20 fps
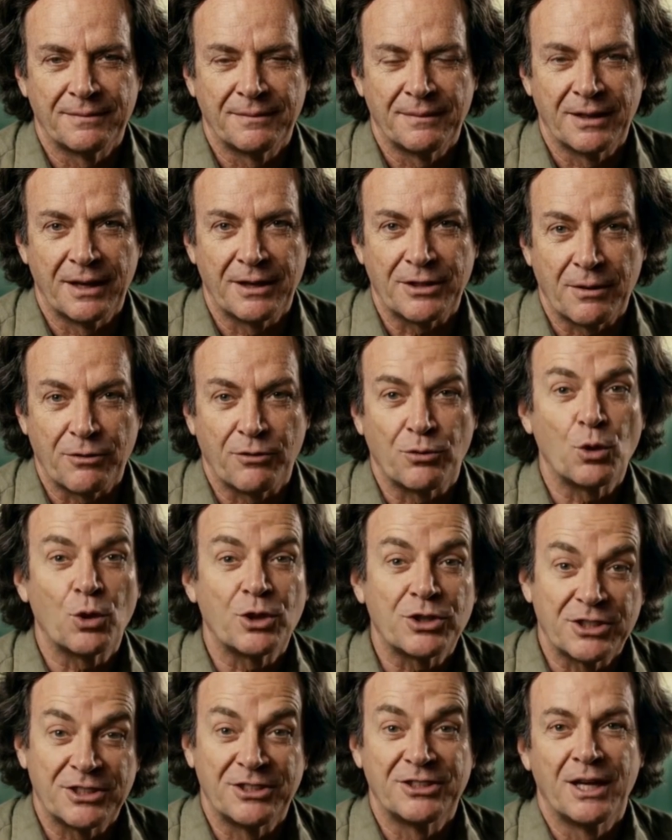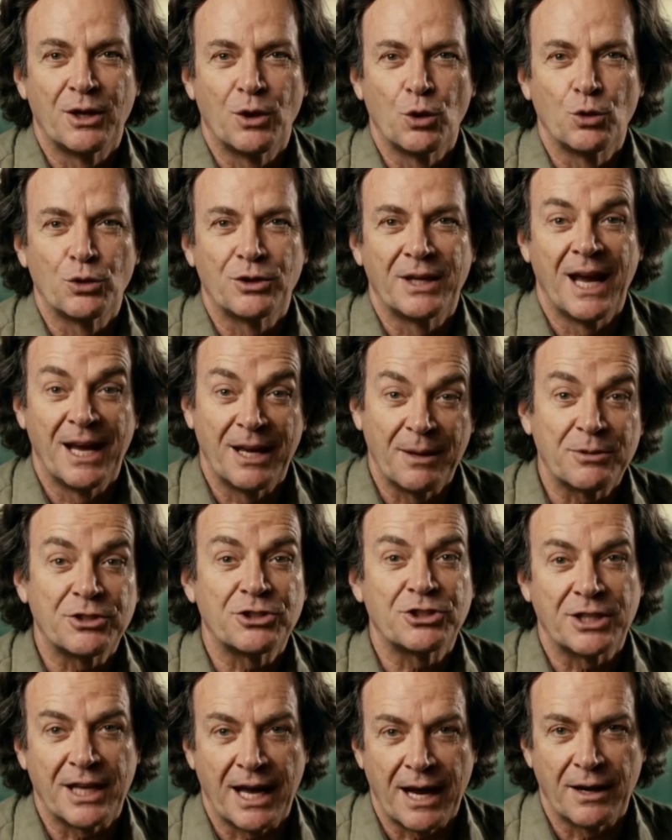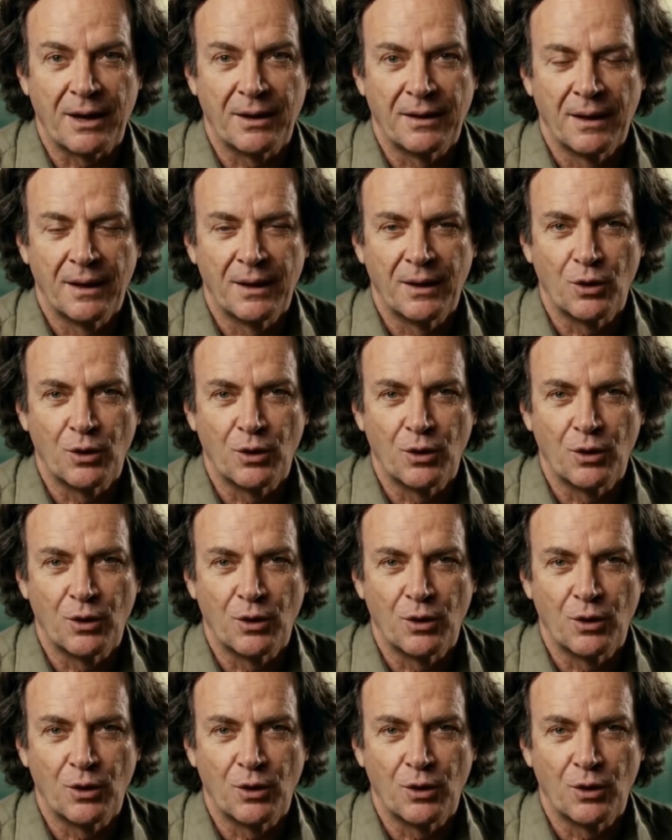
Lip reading: That the forces that hold atoms together